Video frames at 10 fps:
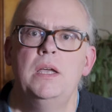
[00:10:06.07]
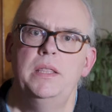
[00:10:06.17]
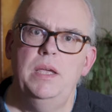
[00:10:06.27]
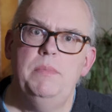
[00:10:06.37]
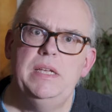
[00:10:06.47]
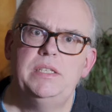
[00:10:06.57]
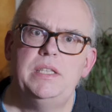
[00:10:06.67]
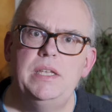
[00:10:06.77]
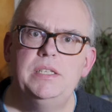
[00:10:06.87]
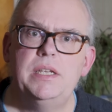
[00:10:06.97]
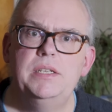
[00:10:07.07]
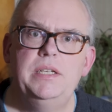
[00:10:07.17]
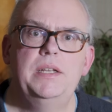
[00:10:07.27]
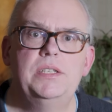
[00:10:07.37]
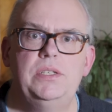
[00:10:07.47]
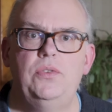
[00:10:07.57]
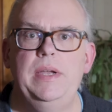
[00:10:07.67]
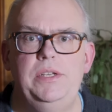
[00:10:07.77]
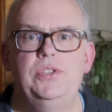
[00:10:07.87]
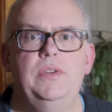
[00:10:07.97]
That makes these antennas
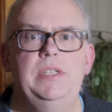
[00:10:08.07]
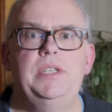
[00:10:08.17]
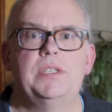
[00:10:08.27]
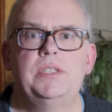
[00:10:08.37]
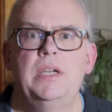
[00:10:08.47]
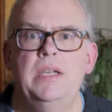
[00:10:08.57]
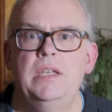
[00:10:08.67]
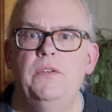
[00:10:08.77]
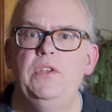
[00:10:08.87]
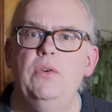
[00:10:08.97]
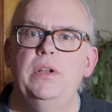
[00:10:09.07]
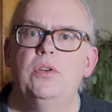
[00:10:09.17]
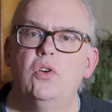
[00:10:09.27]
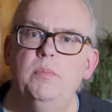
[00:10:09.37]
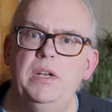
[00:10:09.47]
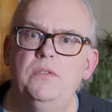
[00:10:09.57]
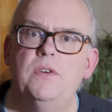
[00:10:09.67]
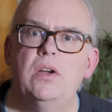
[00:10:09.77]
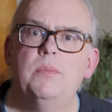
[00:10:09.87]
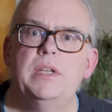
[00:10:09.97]
great choices if you're in an urban
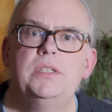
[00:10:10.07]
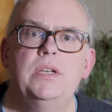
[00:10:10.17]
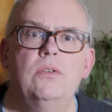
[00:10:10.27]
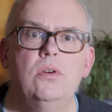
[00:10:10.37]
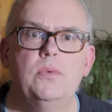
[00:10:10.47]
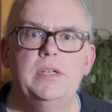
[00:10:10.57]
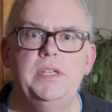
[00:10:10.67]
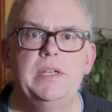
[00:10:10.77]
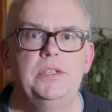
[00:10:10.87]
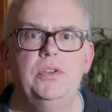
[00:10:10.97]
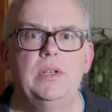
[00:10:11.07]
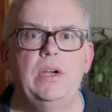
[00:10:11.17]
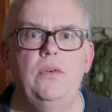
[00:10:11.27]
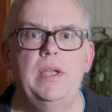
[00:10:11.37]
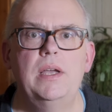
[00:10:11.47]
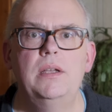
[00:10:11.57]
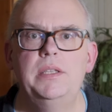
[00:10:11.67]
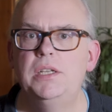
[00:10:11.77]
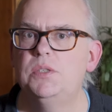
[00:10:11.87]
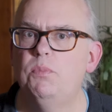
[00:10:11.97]
environment or residential area
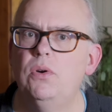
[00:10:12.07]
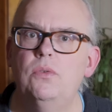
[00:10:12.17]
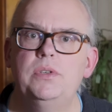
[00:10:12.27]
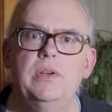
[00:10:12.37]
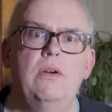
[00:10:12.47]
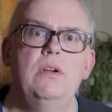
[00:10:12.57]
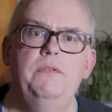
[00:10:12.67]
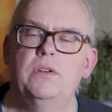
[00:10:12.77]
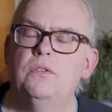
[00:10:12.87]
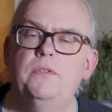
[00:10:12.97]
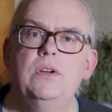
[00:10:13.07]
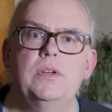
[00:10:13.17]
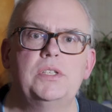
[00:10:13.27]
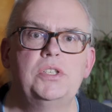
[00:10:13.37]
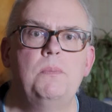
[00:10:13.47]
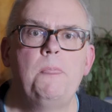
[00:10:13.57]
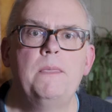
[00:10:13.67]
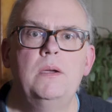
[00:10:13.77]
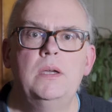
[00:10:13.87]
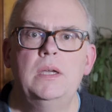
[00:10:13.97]
that is prone to RF interference.
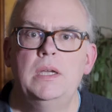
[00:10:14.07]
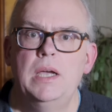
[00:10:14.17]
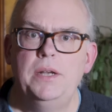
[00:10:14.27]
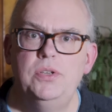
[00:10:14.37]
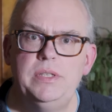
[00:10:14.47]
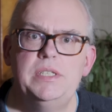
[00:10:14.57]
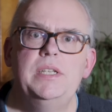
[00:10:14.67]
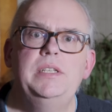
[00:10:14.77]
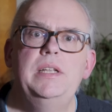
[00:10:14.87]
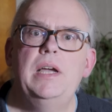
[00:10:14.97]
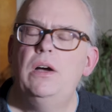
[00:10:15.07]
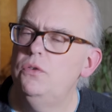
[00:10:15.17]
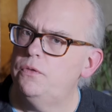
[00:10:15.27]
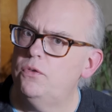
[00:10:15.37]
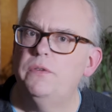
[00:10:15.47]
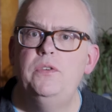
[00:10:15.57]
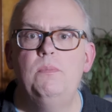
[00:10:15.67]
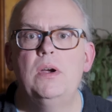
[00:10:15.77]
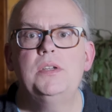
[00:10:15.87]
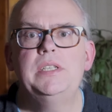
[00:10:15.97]
I took this antenna out for a few
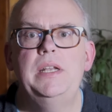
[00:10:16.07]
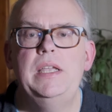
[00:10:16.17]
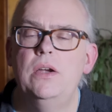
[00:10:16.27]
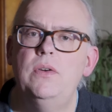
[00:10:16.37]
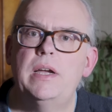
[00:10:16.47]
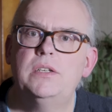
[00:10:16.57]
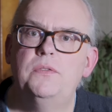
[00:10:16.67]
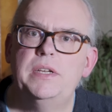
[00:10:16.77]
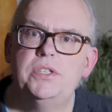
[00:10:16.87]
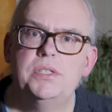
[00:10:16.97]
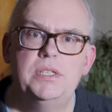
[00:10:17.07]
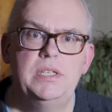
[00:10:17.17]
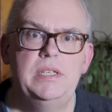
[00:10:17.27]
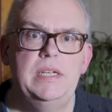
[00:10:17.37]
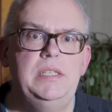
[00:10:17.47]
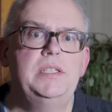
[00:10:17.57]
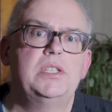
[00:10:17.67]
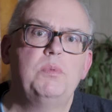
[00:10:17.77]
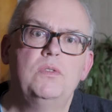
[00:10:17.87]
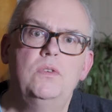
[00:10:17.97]
Parks on the Air activations to test
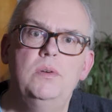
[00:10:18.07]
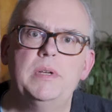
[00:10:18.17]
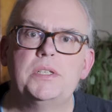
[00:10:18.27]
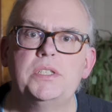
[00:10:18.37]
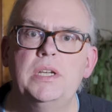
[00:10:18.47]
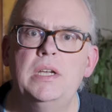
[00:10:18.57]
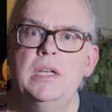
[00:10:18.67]
its performance.